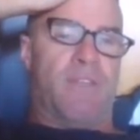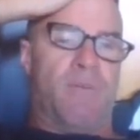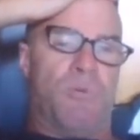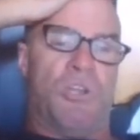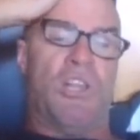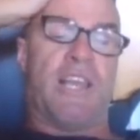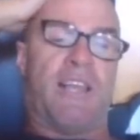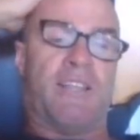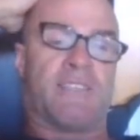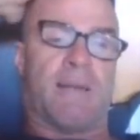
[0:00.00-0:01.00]
it will
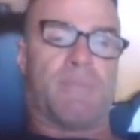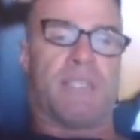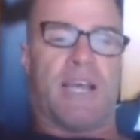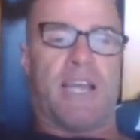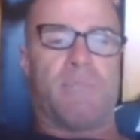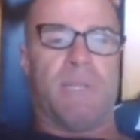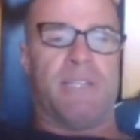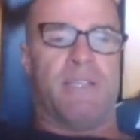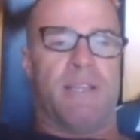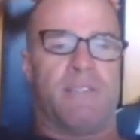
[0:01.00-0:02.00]
click at some stage, but
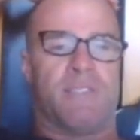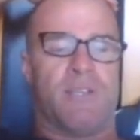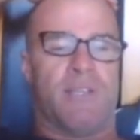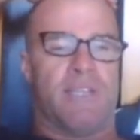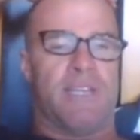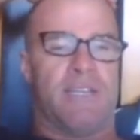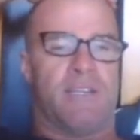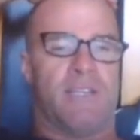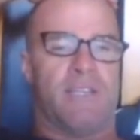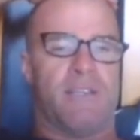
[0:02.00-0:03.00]
it certainly
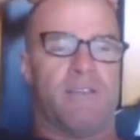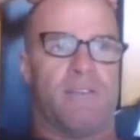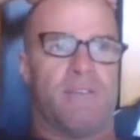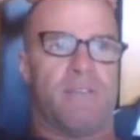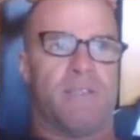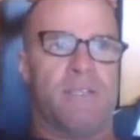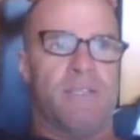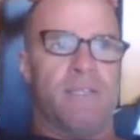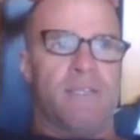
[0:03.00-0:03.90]
didn't click on